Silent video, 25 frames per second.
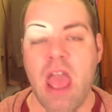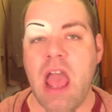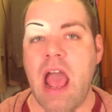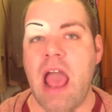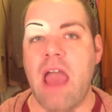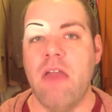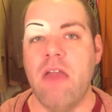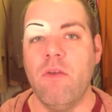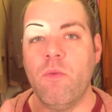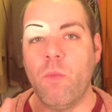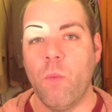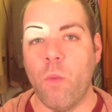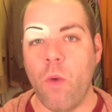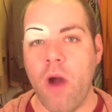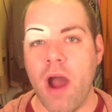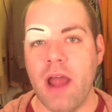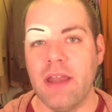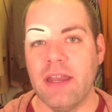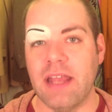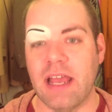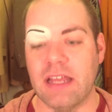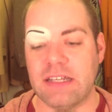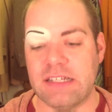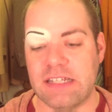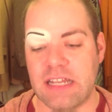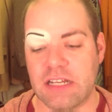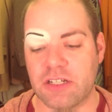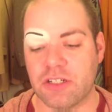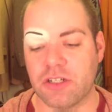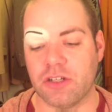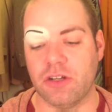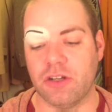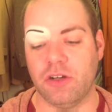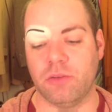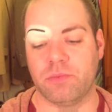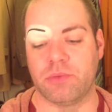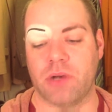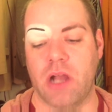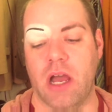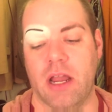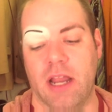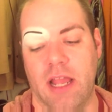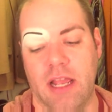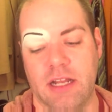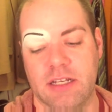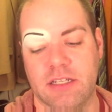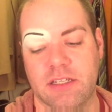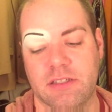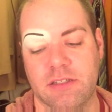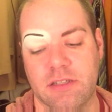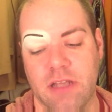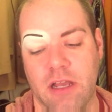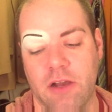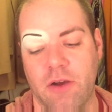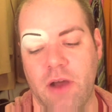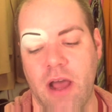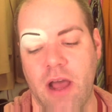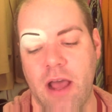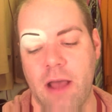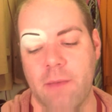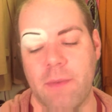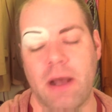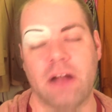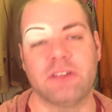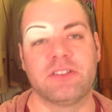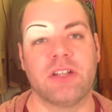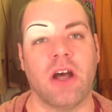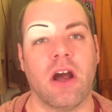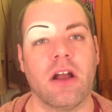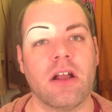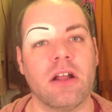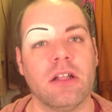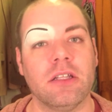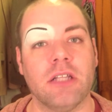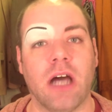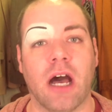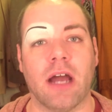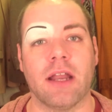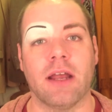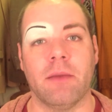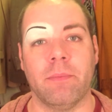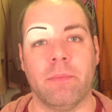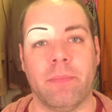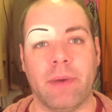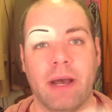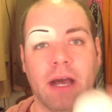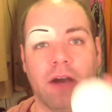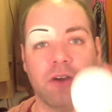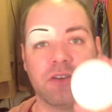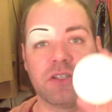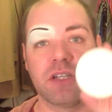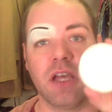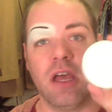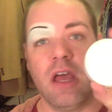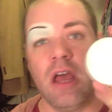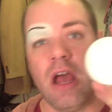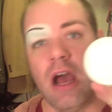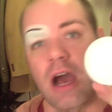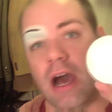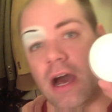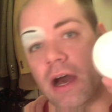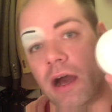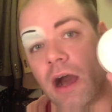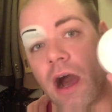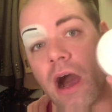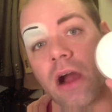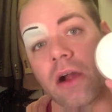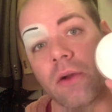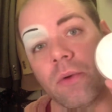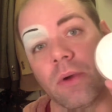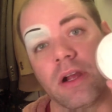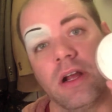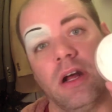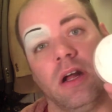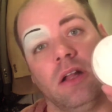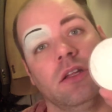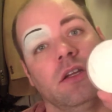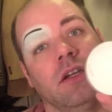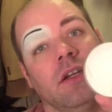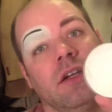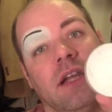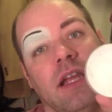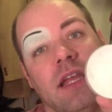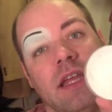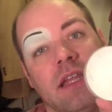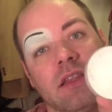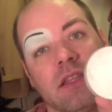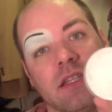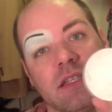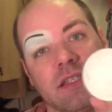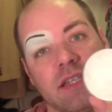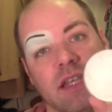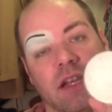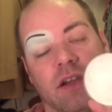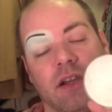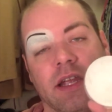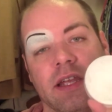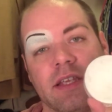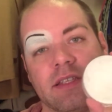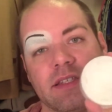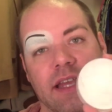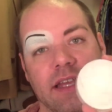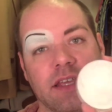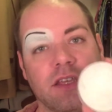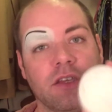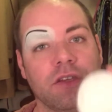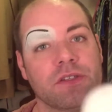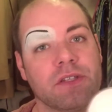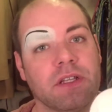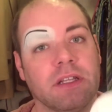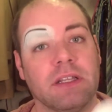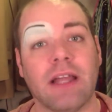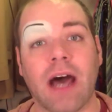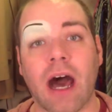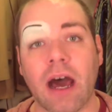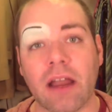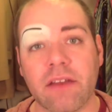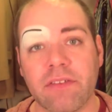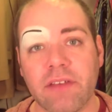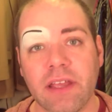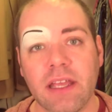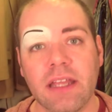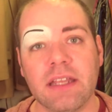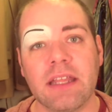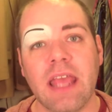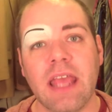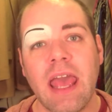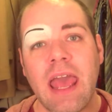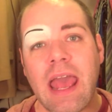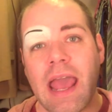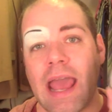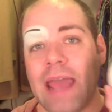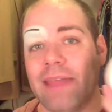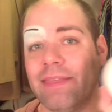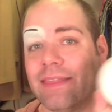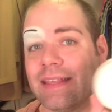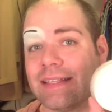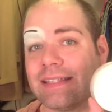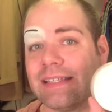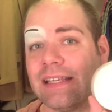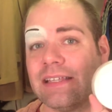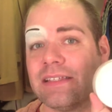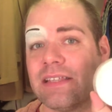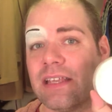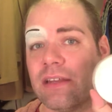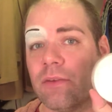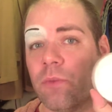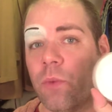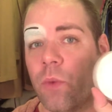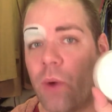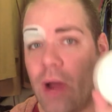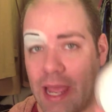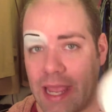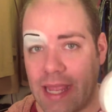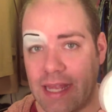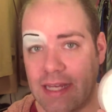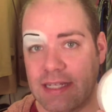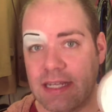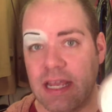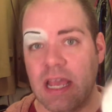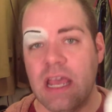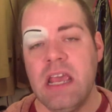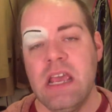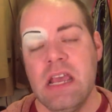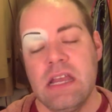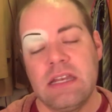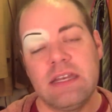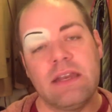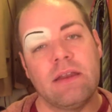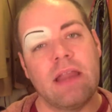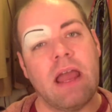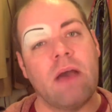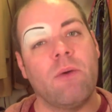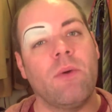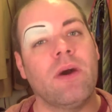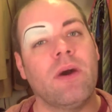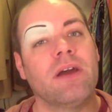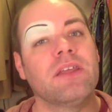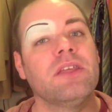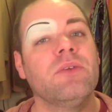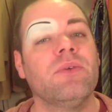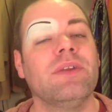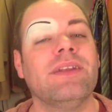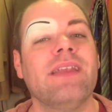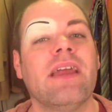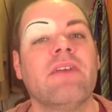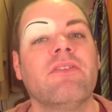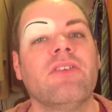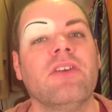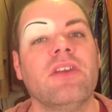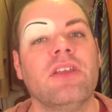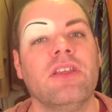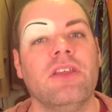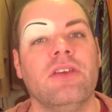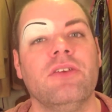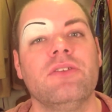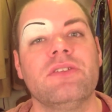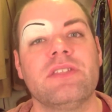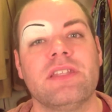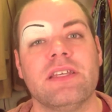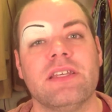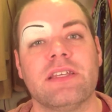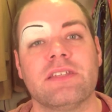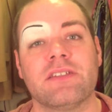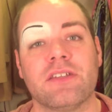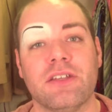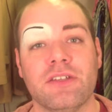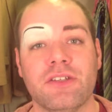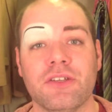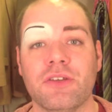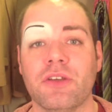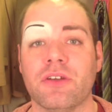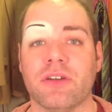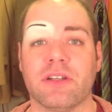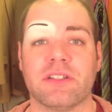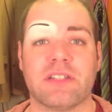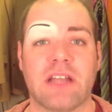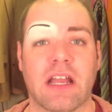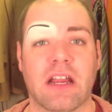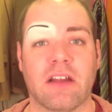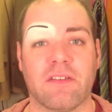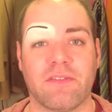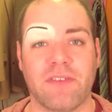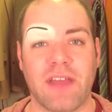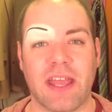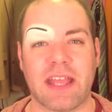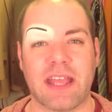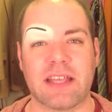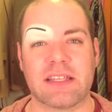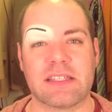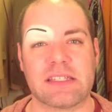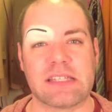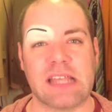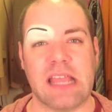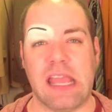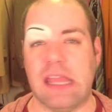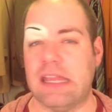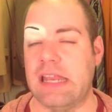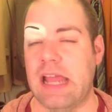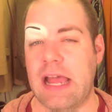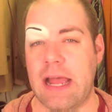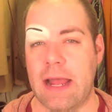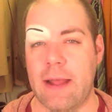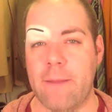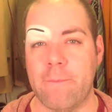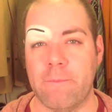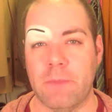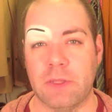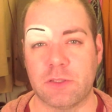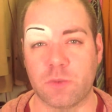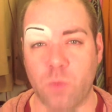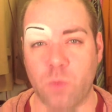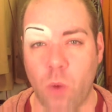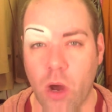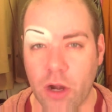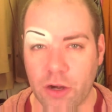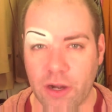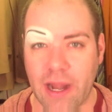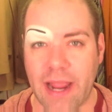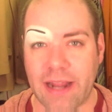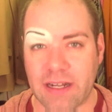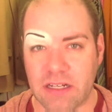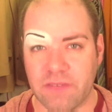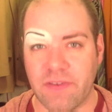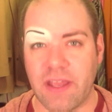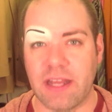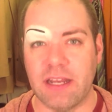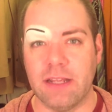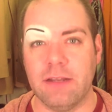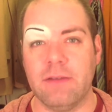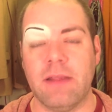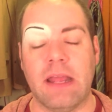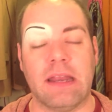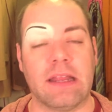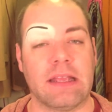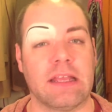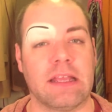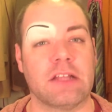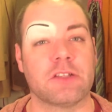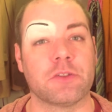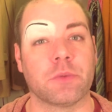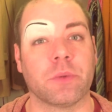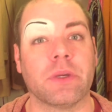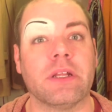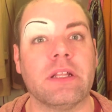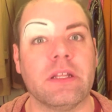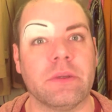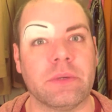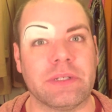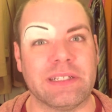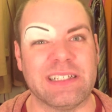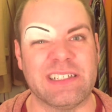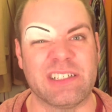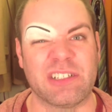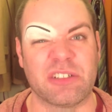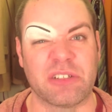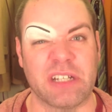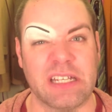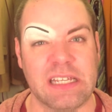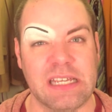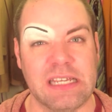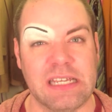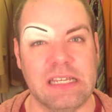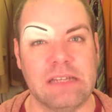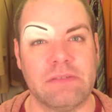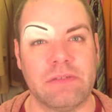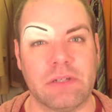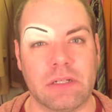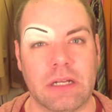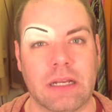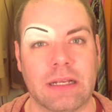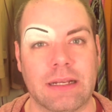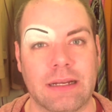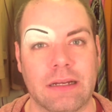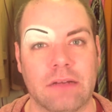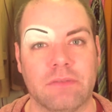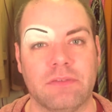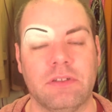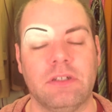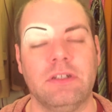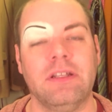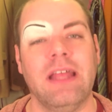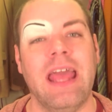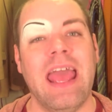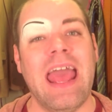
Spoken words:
and one additional product. So I'll talk a lot about aqua color in the series. I use a lot of it, and this is in white. Now while you would never use this to do your entire face, it's water activated and it gets really, really streaky if you're not careful.